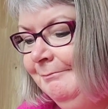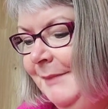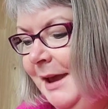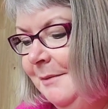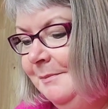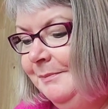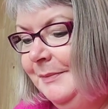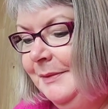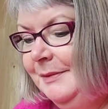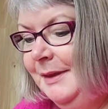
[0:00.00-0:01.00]
yeah,
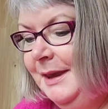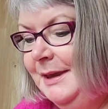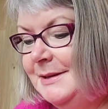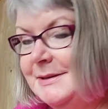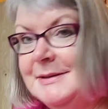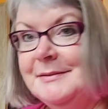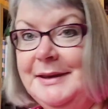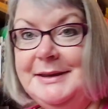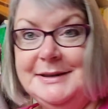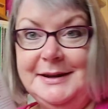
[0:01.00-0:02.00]
he's
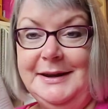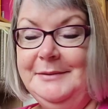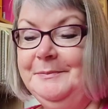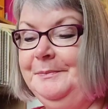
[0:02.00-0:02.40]
in here.